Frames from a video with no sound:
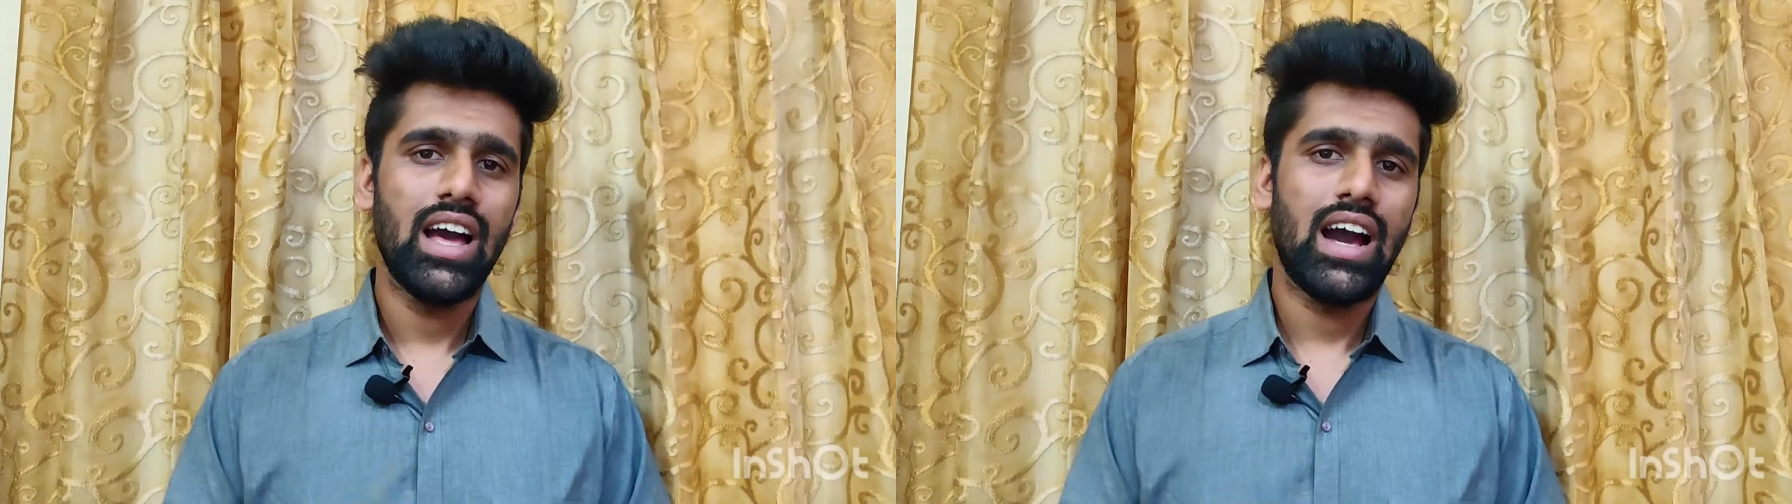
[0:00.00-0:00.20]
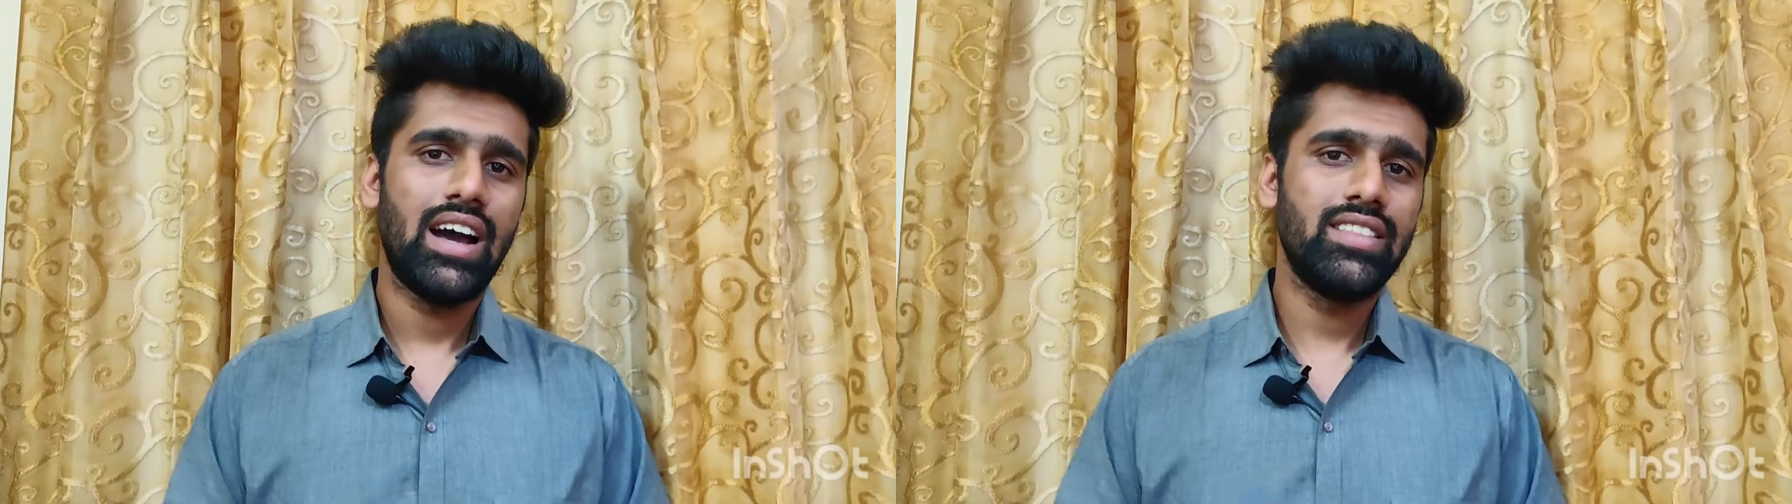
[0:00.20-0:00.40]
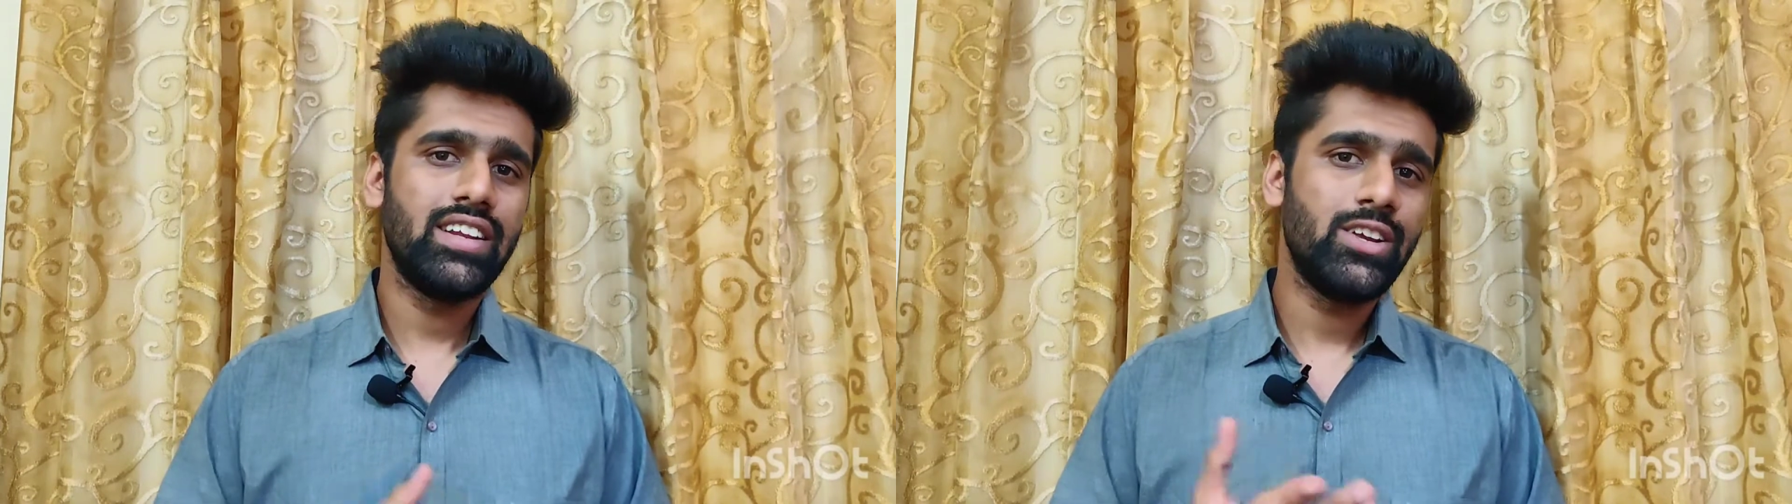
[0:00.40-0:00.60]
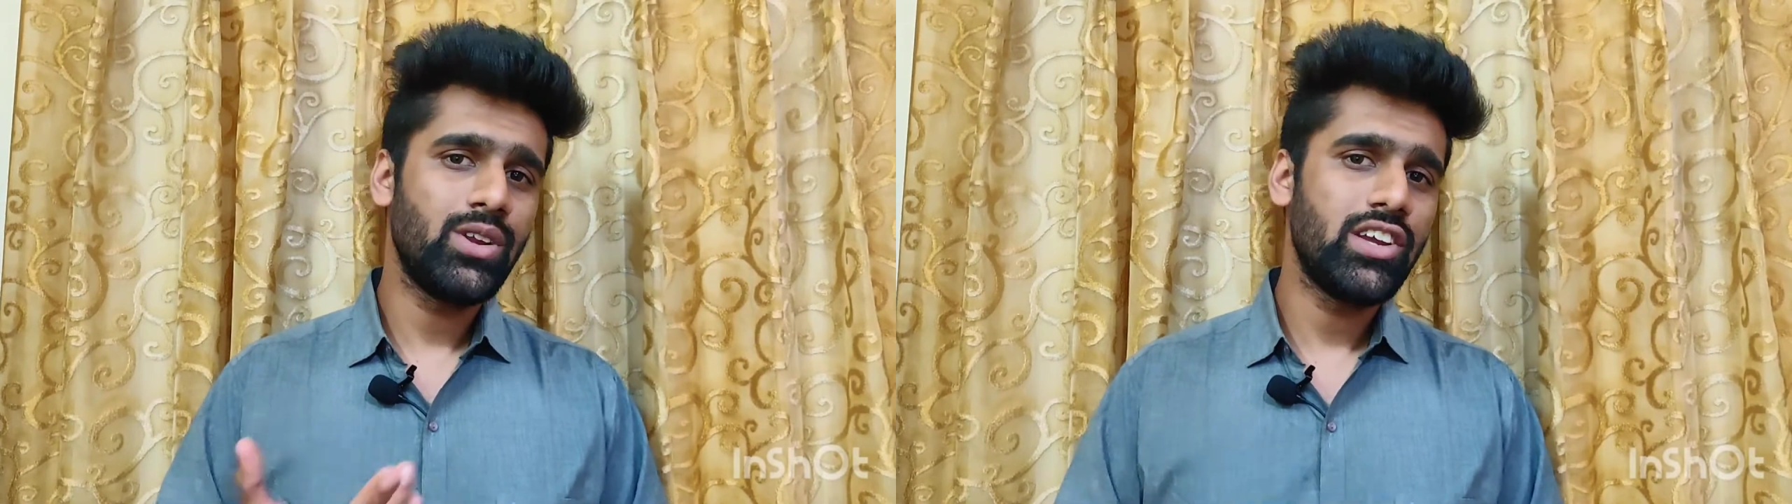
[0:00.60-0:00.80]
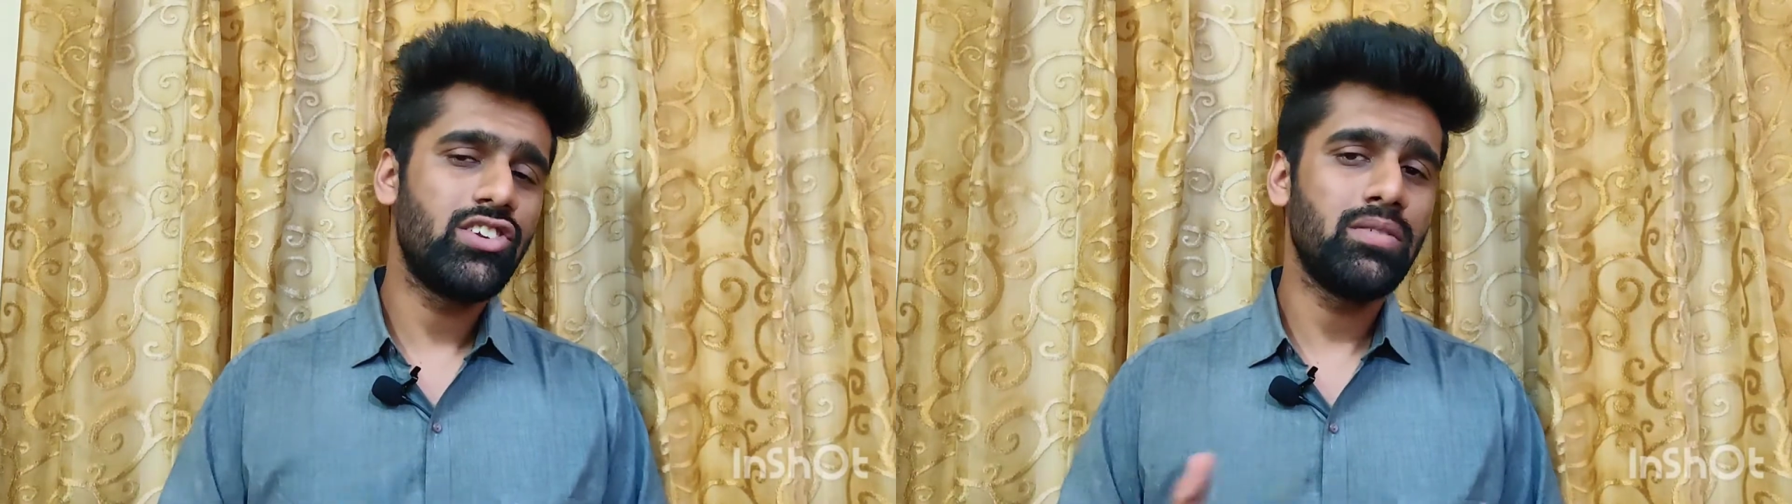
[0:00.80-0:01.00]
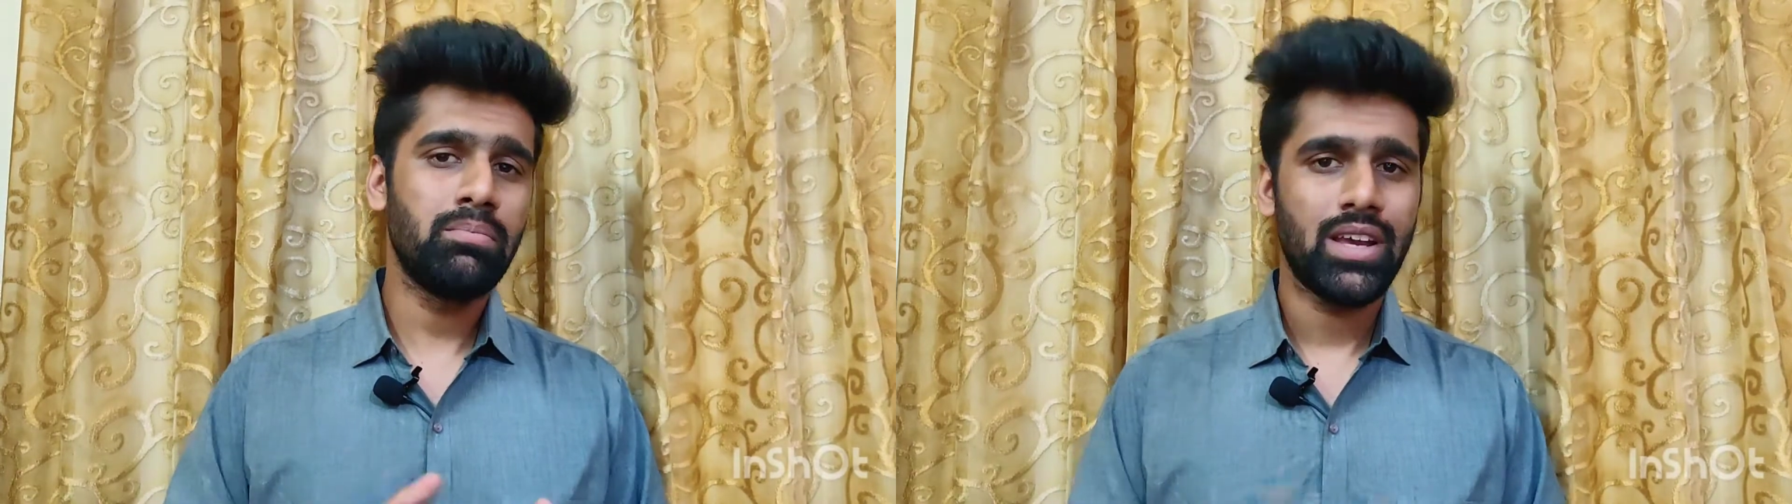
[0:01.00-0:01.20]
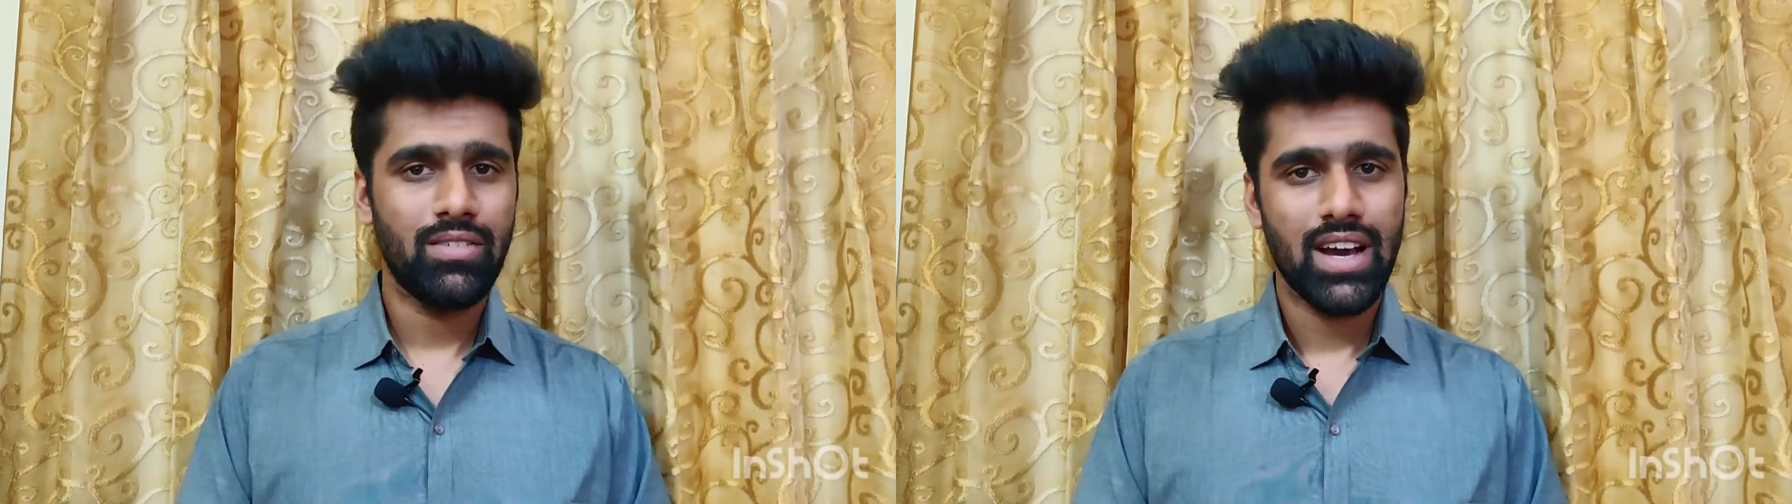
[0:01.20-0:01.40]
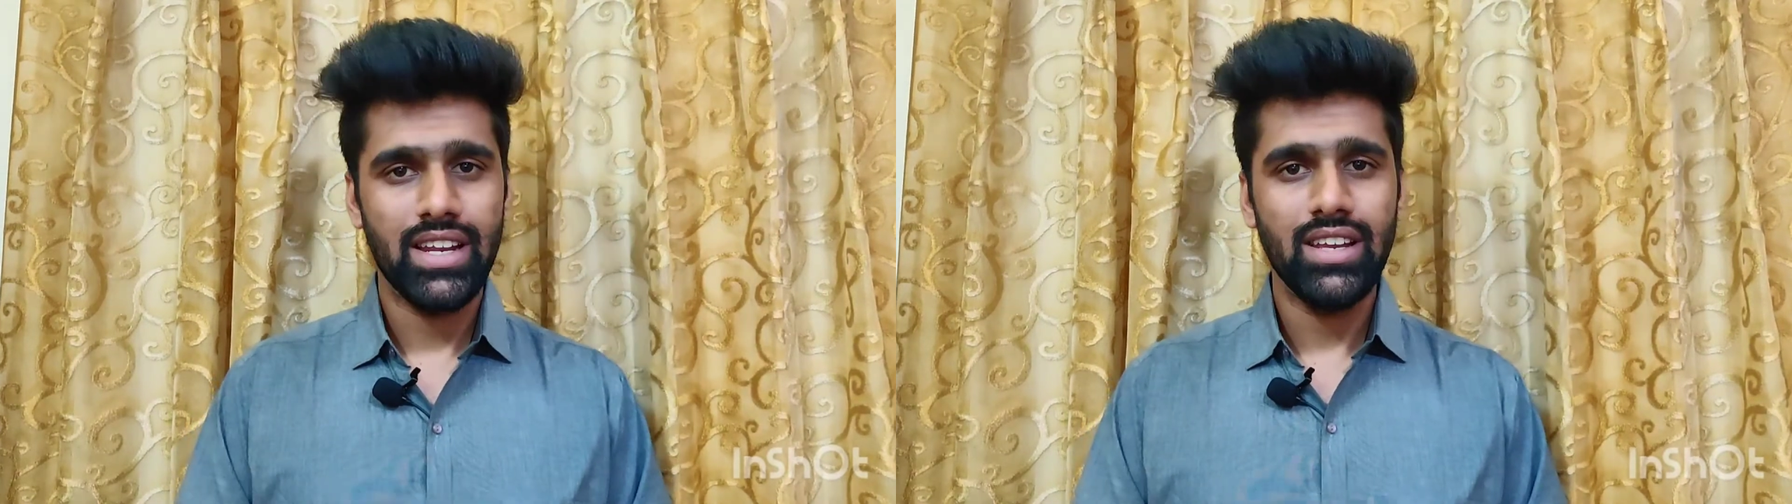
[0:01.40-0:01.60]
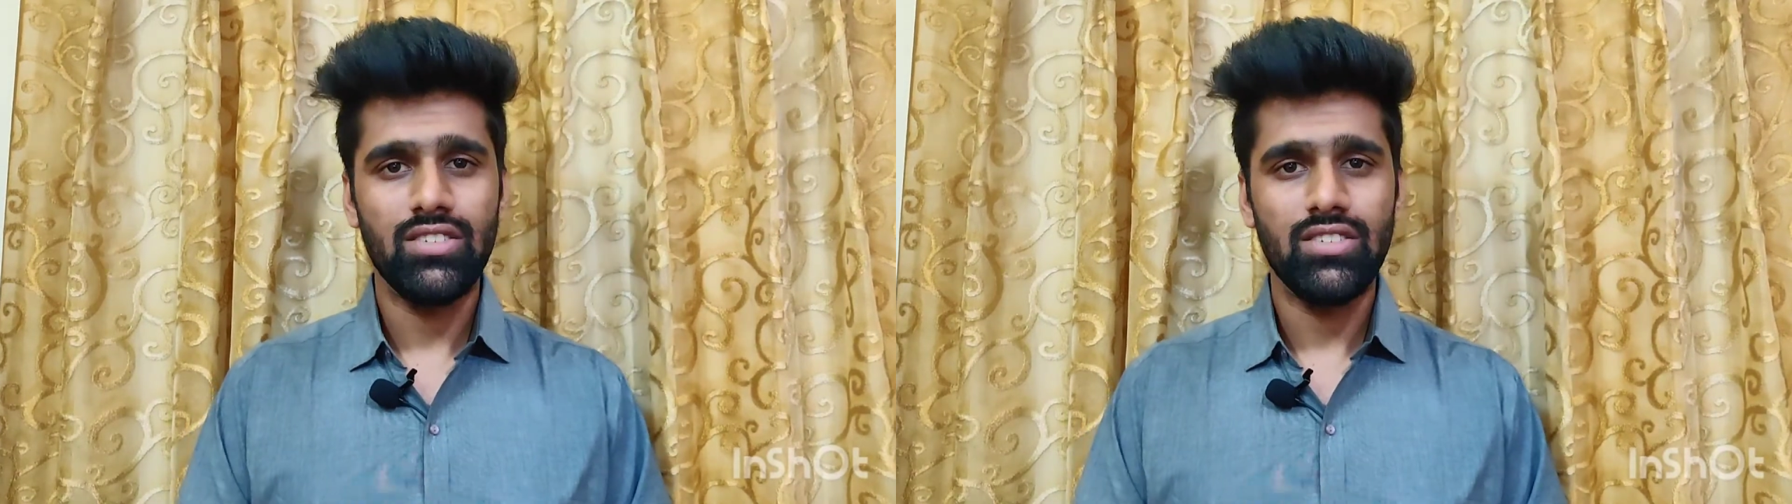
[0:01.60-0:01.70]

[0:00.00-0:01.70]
and the duration may vary.